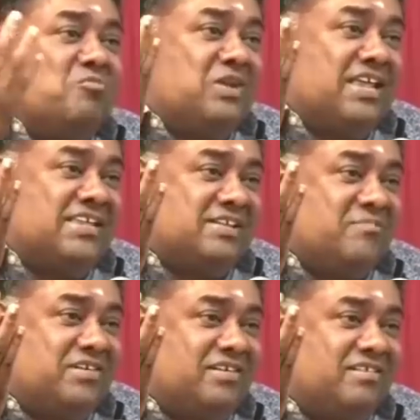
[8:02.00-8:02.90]
I win at
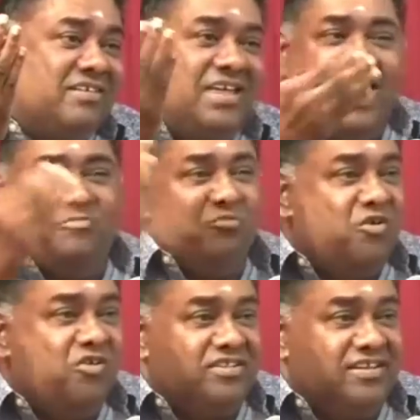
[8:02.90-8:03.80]
something, I
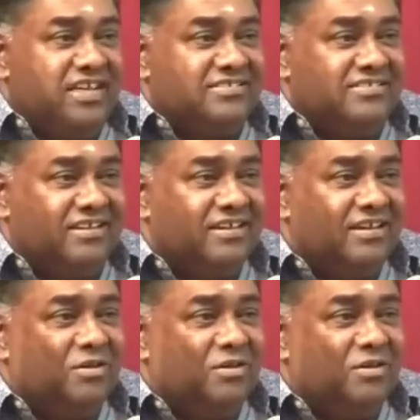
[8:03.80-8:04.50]
move on to the next thing.